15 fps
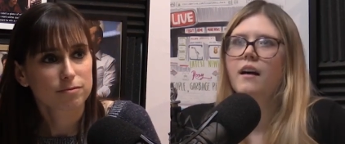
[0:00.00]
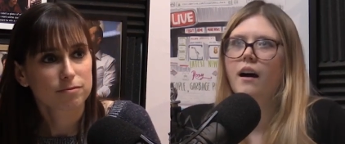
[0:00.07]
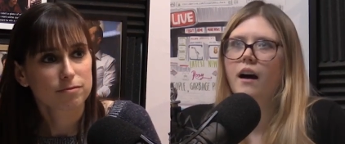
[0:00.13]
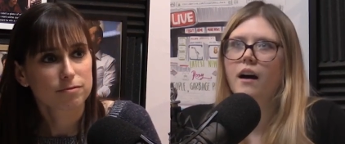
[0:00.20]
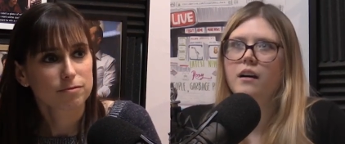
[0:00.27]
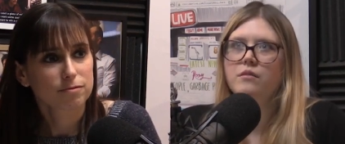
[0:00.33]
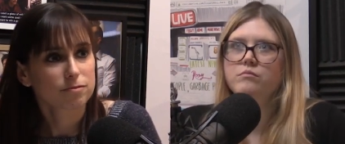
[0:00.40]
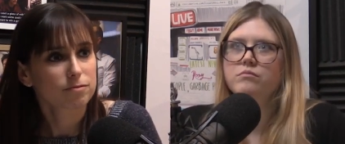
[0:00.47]

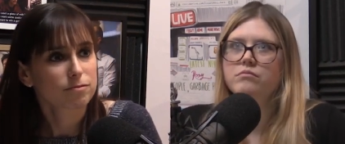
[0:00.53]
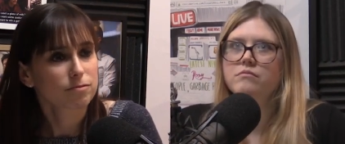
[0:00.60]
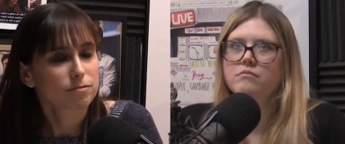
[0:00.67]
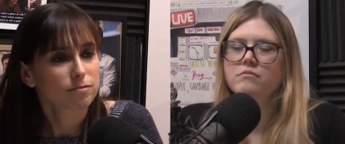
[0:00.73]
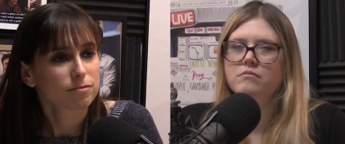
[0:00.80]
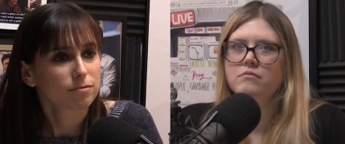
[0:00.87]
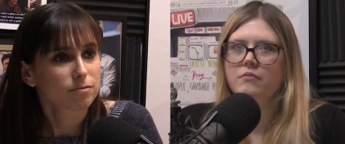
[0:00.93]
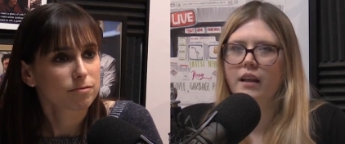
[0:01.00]
Speaker 1: Uh,
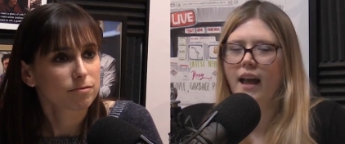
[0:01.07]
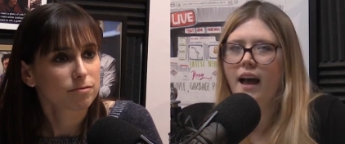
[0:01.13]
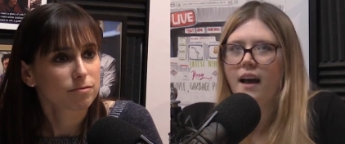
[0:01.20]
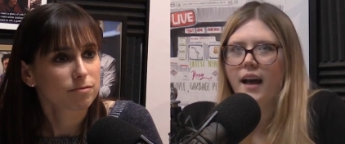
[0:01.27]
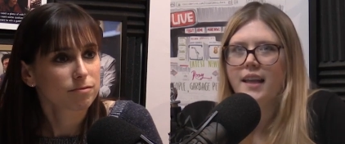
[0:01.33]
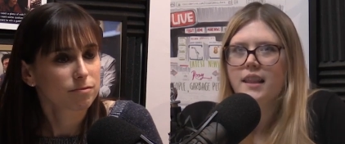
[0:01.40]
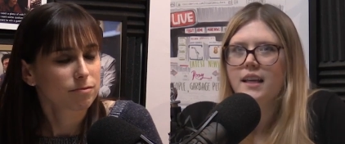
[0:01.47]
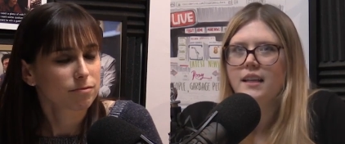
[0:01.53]
yeah,
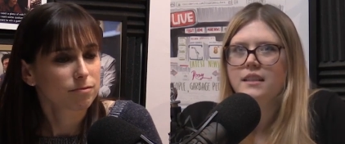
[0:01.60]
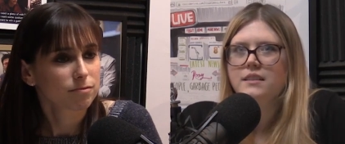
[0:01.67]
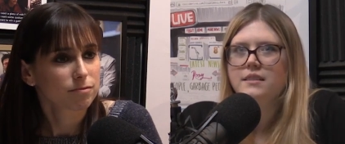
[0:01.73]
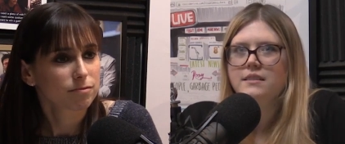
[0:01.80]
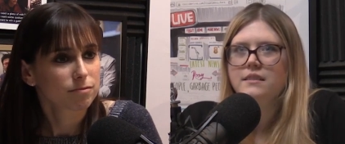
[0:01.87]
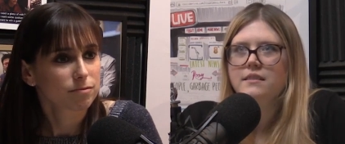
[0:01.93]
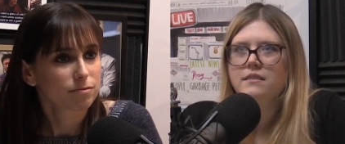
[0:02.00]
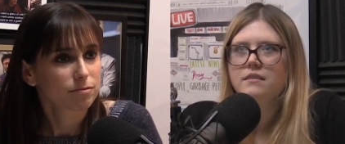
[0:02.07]
I think
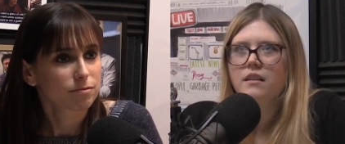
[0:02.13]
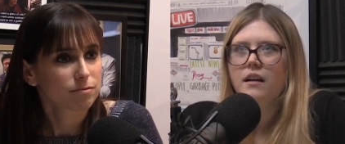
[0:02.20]
it's.